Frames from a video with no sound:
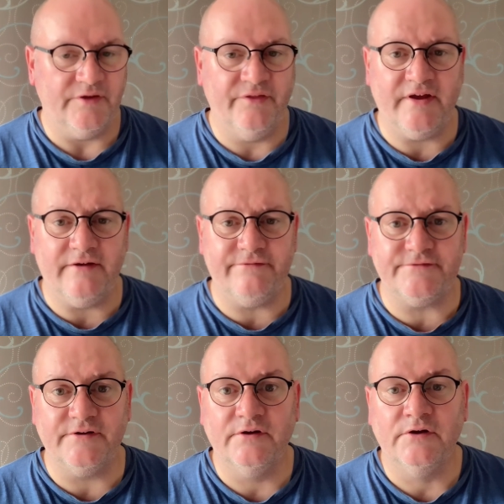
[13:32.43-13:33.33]
The
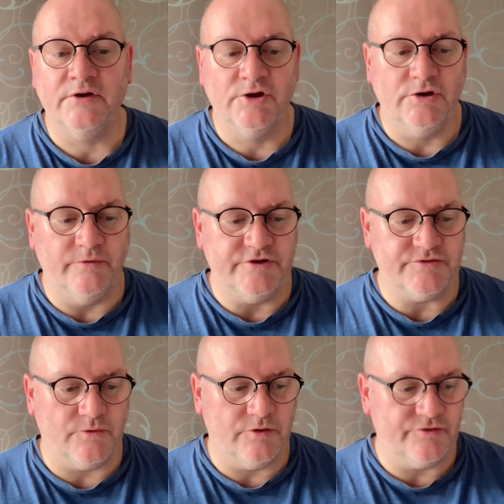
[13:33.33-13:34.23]
Gift,
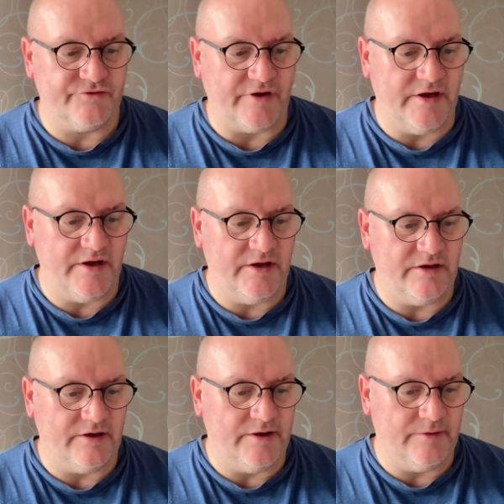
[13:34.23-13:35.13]
which was
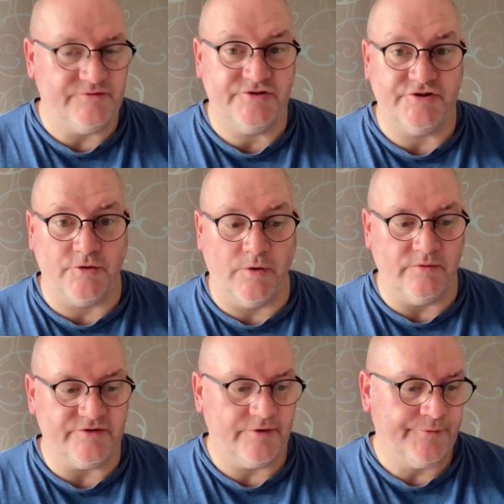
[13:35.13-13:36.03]
to
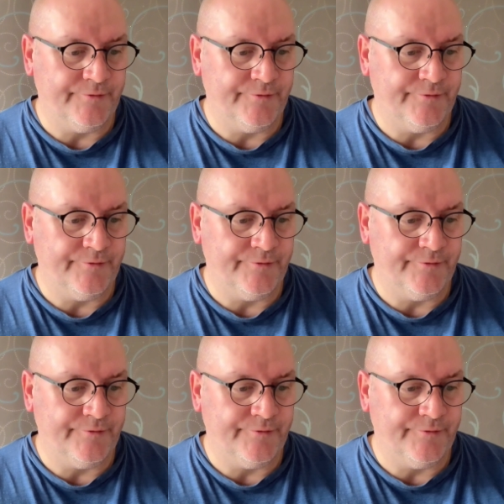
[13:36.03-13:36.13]
quote,